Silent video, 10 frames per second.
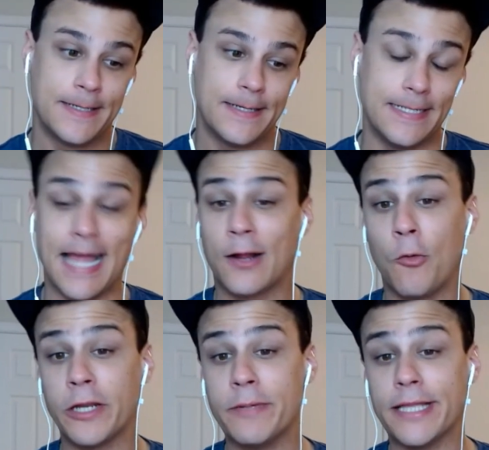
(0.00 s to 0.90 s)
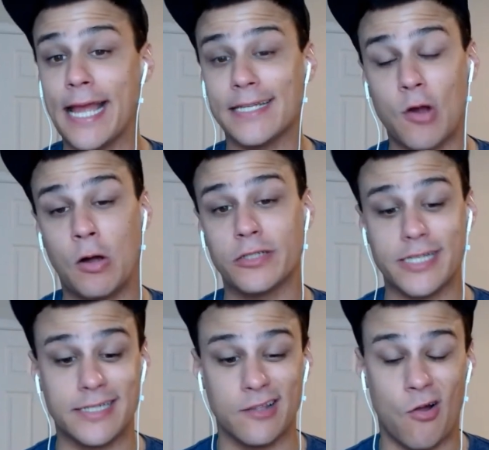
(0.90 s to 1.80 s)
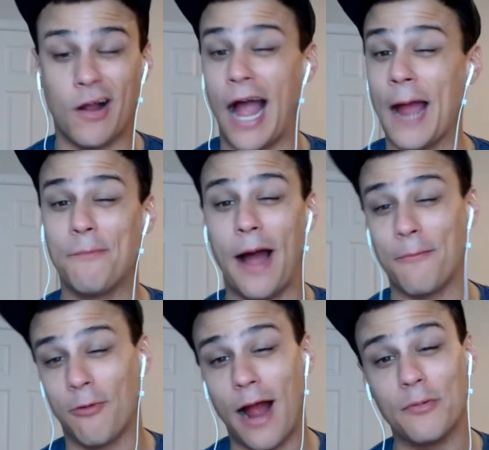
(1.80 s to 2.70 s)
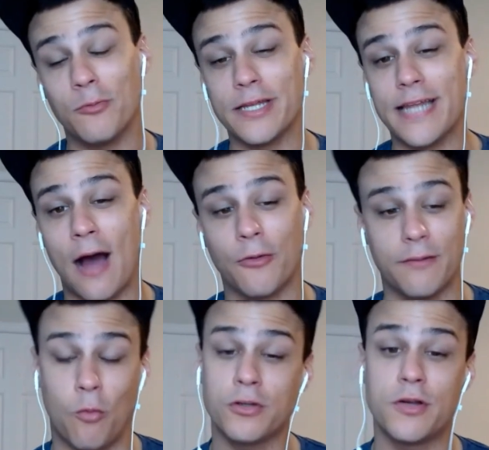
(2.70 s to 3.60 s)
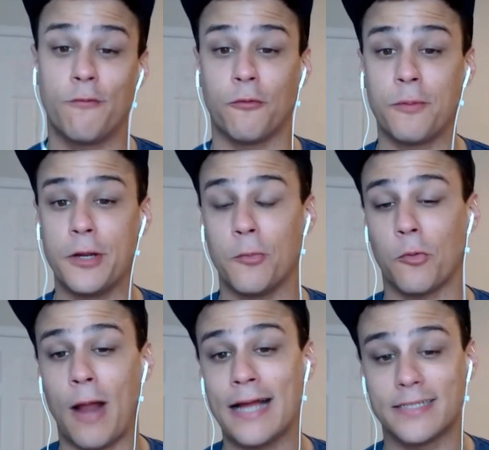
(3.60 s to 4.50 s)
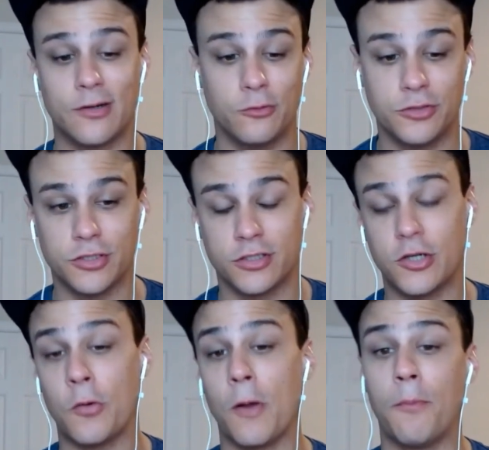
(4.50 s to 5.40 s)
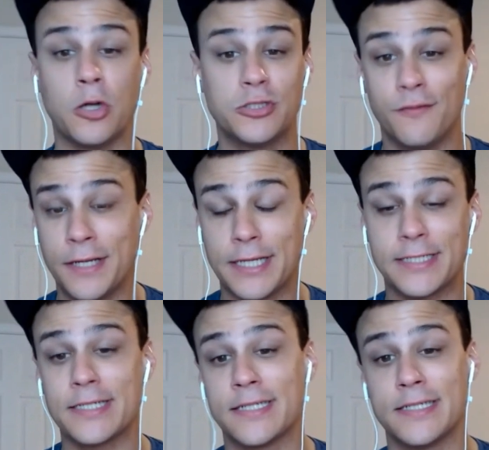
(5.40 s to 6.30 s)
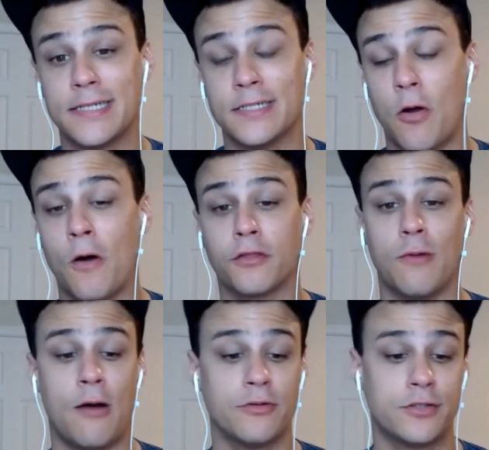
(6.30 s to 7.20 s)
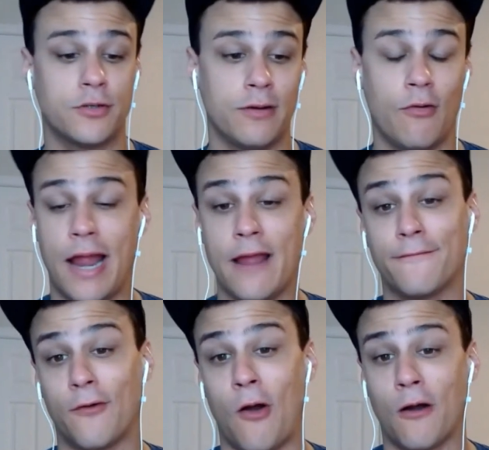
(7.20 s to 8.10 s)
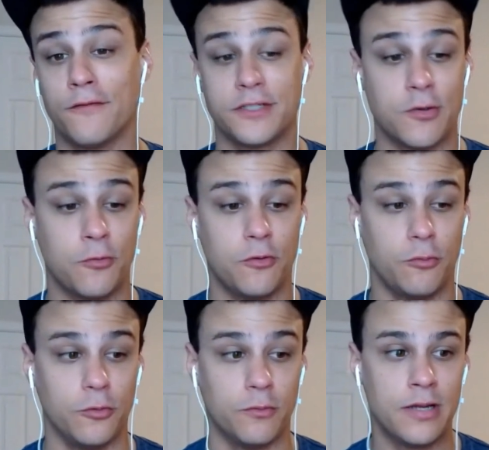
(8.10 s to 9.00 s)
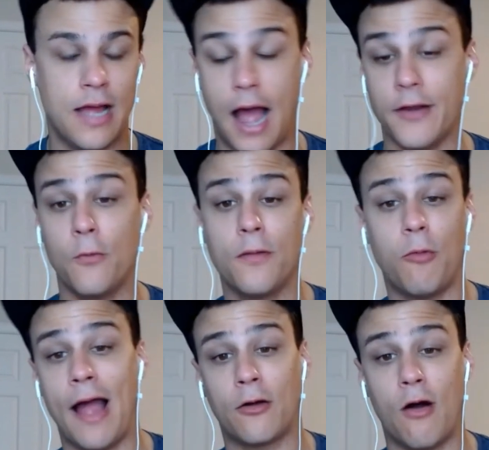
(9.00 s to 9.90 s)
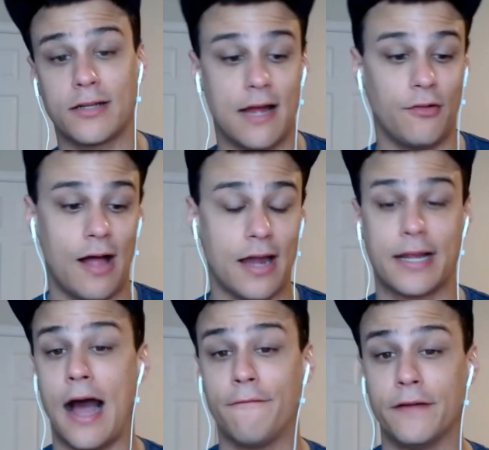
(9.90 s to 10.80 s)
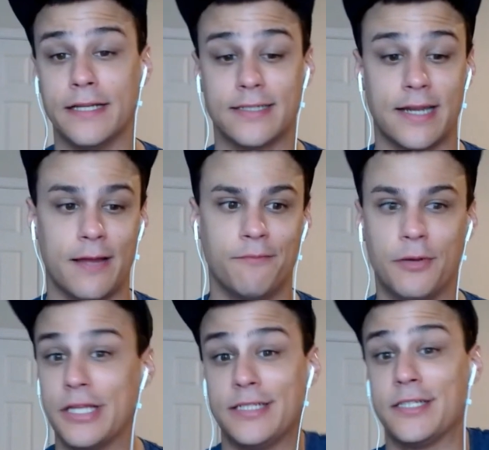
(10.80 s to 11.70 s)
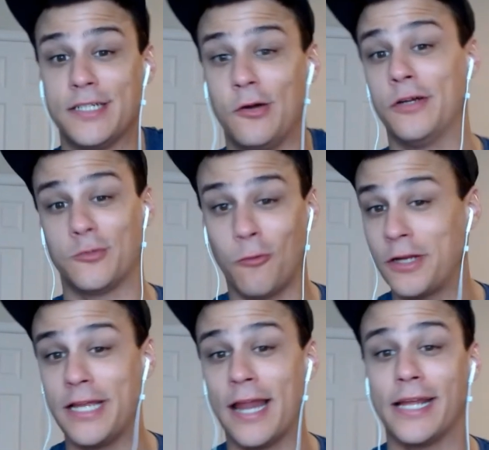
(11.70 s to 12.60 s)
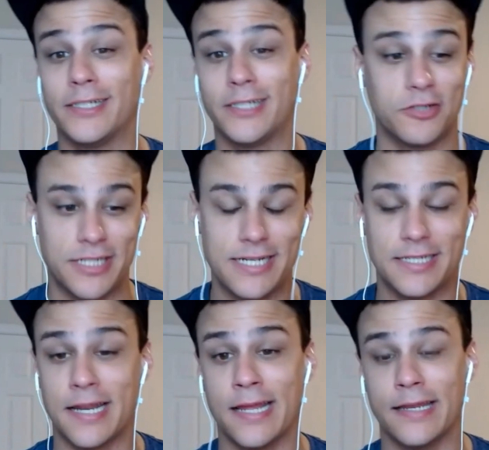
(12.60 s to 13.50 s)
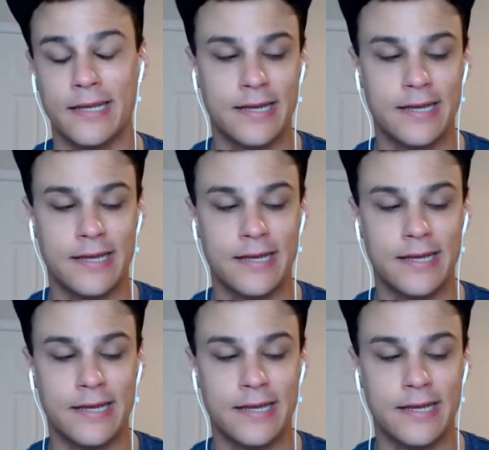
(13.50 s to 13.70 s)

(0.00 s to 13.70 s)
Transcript: Is that going to be the case all season long? I probably doubt it. More so for Peter Mrazek, who's just shown a bunch of inconsistencies all throughout his career, and for Arvid Soderblom. I know the Blackhawks have a lot of confidence in him, but this is still his rookie NHL season, and